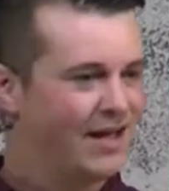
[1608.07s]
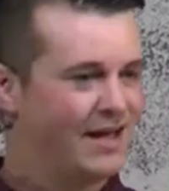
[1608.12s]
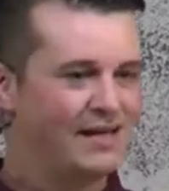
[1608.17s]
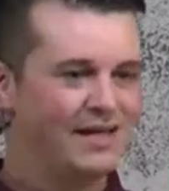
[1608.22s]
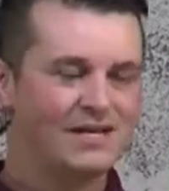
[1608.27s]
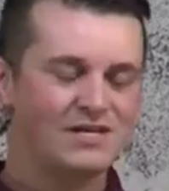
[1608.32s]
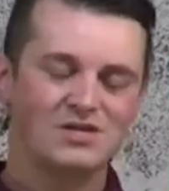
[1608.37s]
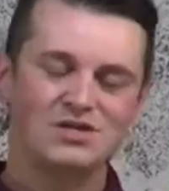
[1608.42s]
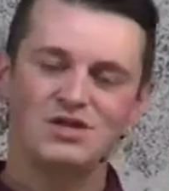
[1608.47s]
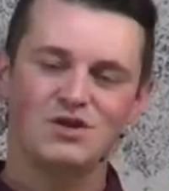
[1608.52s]

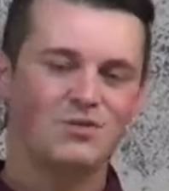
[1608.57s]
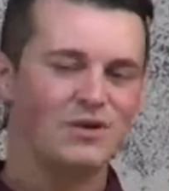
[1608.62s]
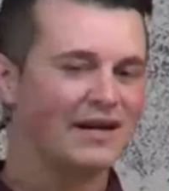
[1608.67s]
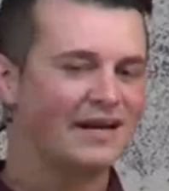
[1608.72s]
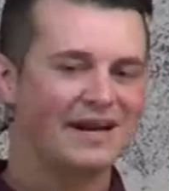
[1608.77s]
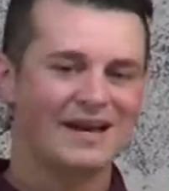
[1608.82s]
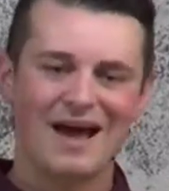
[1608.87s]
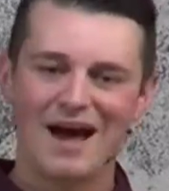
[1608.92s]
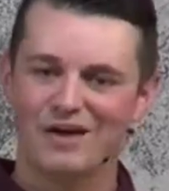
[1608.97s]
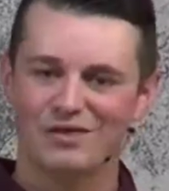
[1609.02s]
And he's
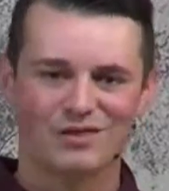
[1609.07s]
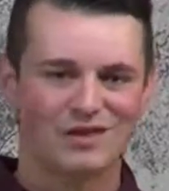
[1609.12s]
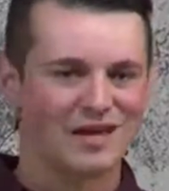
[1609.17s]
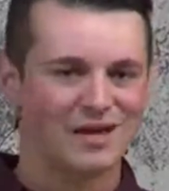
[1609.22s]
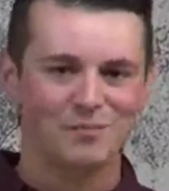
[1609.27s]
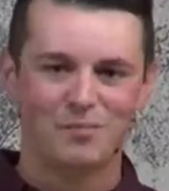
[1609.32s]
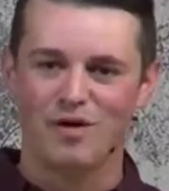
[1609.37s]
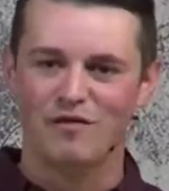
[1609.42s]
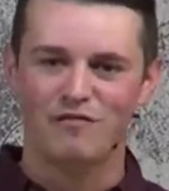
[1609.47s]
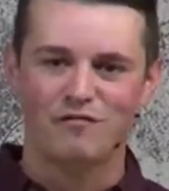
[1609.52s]
doing
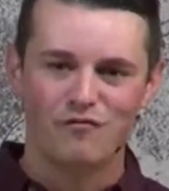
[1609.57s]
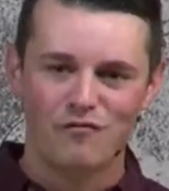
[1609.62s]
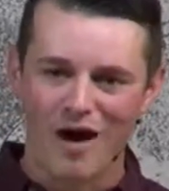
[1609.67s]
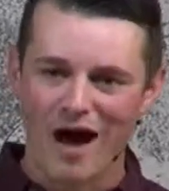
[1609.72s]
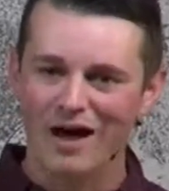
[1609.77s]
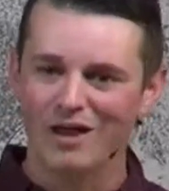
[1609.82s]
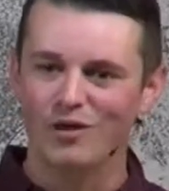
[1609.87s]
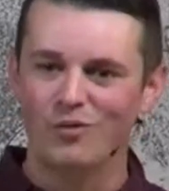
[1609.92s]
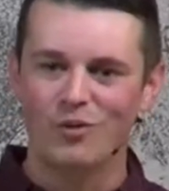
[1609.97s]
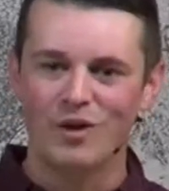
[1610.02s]
nothing but
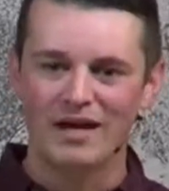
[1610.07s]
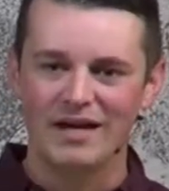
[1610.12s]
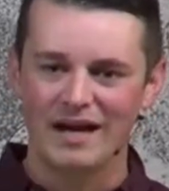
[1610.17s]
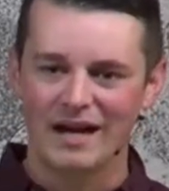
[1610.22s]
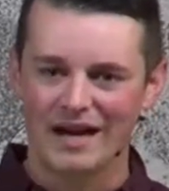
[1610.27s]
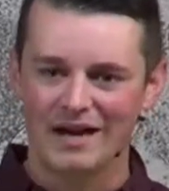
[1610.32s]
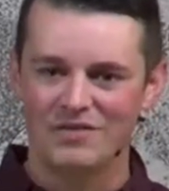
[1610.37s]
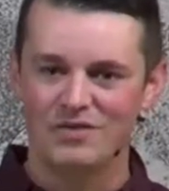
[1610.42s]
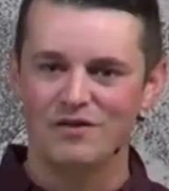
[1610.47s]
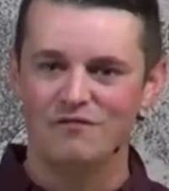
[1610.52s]

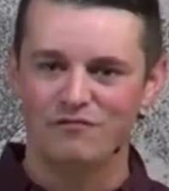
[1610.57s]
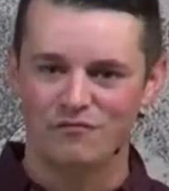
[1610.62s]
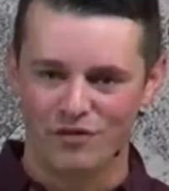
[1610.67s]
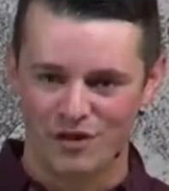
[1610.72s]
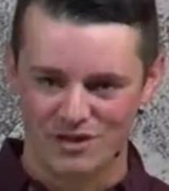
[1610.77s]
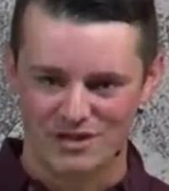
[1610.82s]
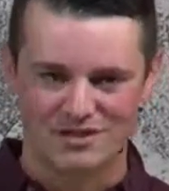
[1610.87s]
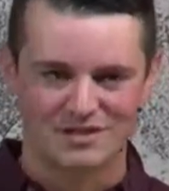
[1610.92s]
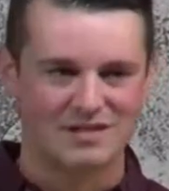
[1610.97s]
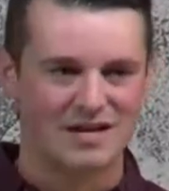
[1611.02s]
following in the
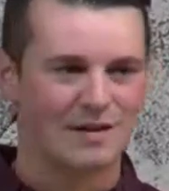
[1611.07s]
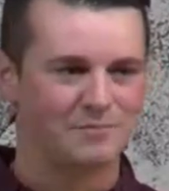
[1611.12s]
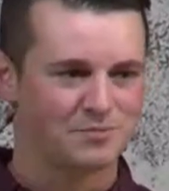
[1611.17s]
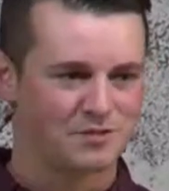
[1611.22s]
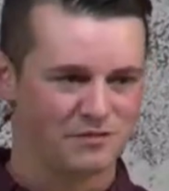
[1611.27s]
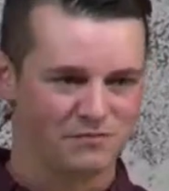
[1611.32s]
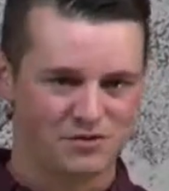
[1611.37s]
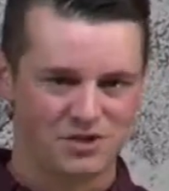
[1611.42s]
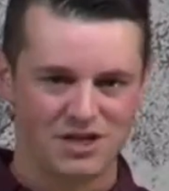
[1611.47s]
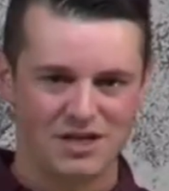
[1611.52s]

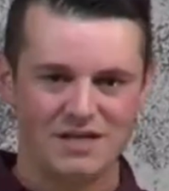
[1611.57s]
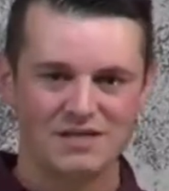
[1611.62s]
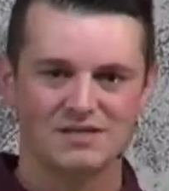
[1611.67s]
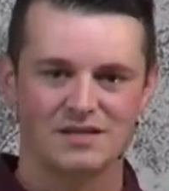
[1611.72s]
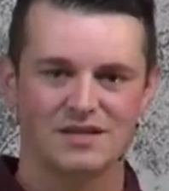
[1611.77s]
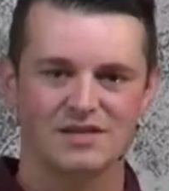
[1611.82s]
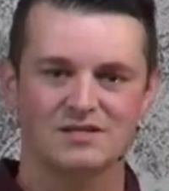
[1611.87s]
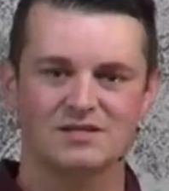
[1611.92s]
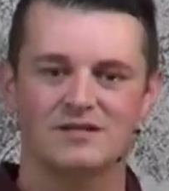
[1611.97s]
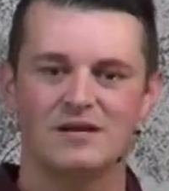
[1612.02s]
footsteps of
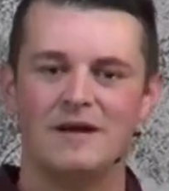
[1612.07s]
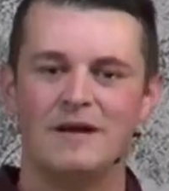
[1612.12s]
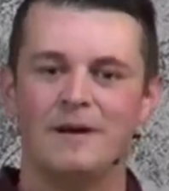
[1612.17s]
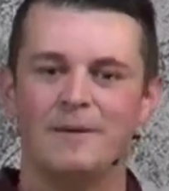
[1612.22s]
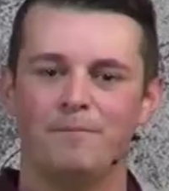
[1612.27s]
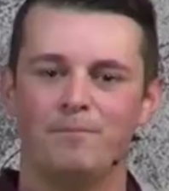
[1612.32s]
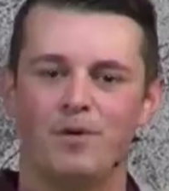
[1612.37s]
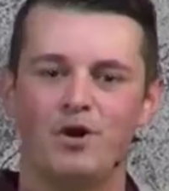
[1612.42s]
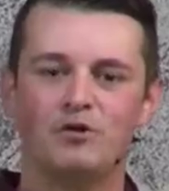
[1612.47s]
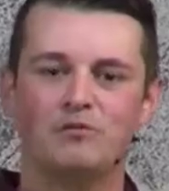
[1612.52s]
Jesus,
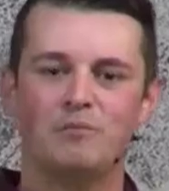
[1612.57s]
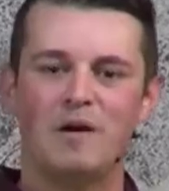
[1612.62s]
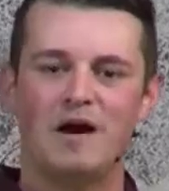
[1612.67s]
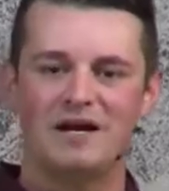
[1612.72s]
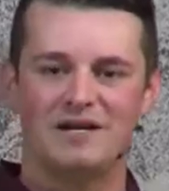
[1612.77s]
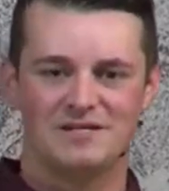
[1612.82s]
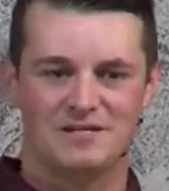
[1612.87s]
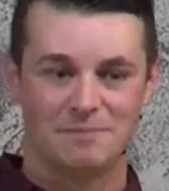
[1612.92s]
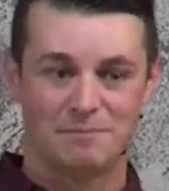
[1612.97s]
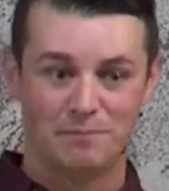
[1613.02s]
both
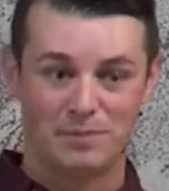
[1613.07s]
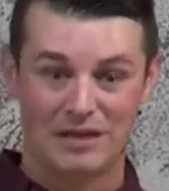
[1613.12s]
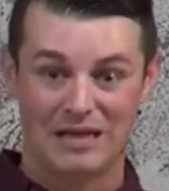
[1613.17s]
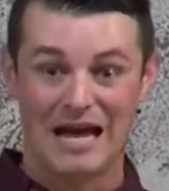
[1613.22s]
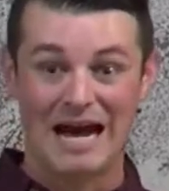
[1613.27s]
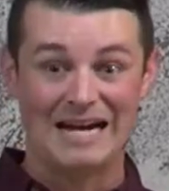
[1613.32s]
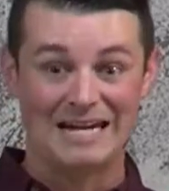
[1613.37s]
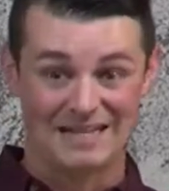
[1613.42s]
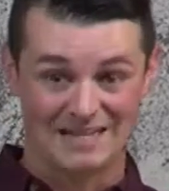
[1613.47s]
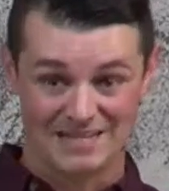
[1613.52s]
by his
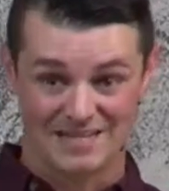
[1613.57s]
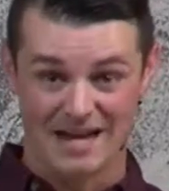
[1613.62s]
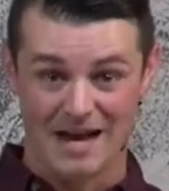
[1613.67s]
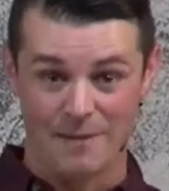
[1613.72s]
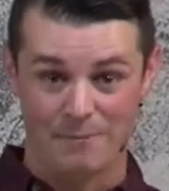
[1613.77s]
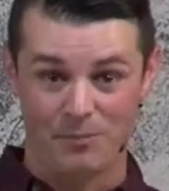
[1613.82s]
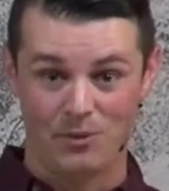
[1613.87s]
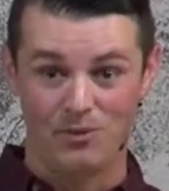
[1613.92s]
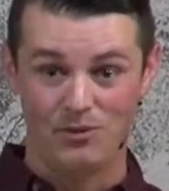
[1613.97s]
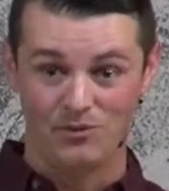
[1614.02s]
implied
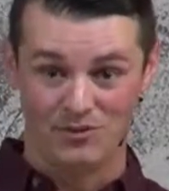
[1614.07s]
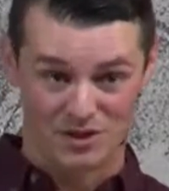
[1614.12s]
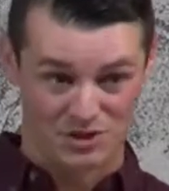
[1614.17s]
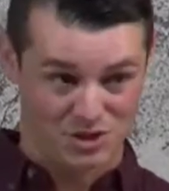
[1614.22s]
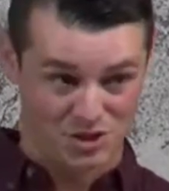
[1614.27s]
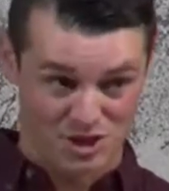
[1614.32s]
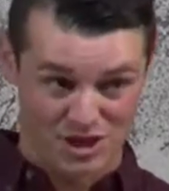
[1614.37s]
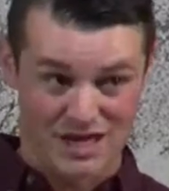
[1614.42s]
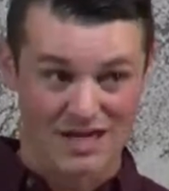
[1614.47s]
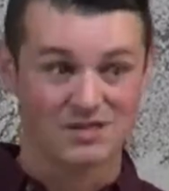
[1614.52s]
example
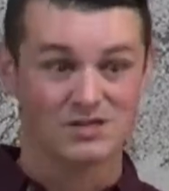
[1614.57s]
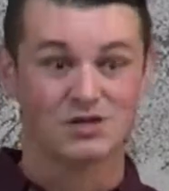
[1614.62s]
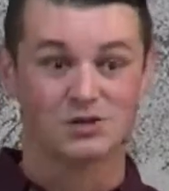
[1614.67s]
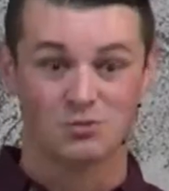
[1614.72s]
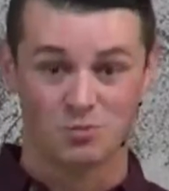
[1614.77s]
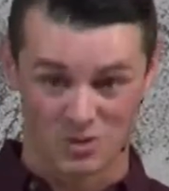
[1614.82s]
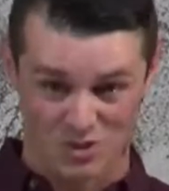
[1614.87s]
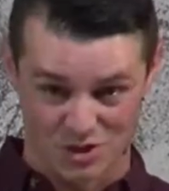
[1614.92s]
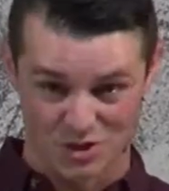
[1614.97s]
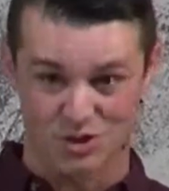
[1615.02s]
that
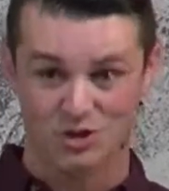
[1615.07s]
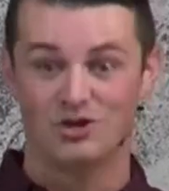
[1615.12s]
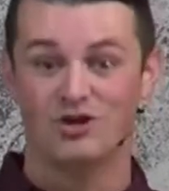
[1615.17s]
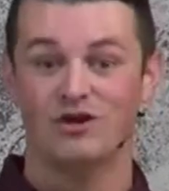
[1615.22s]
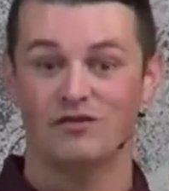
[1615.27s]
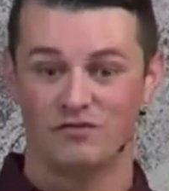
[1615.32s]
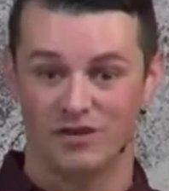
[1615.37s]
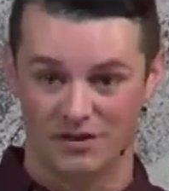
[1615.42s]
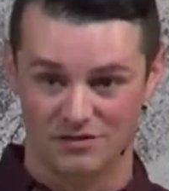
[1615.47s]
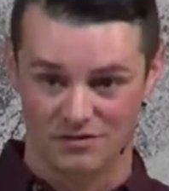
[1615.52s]
Jesus was a
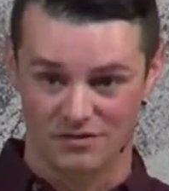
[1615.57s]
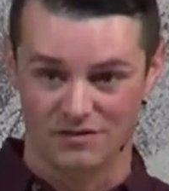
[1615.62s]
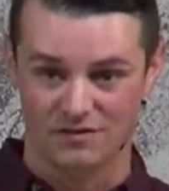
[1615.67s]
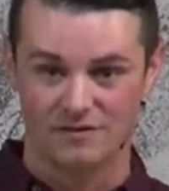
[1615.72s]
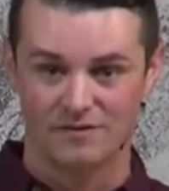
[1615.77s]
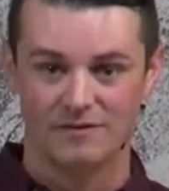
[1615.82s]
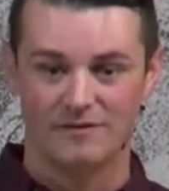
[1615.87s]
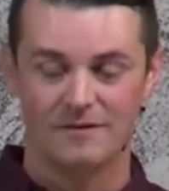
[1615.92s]
servant,